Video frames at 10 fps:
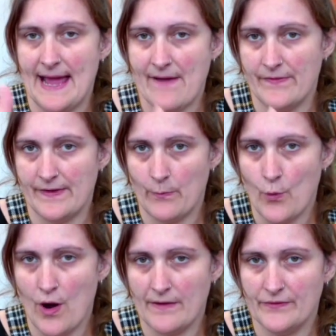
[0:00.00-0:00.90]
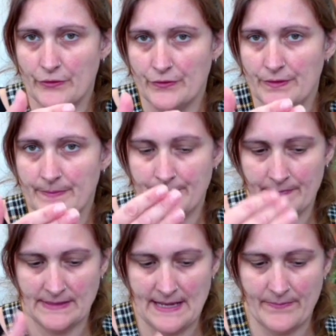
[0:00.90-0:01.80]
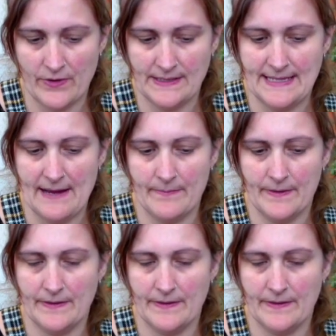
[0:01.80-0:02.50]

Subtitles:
everything what I've done step by step,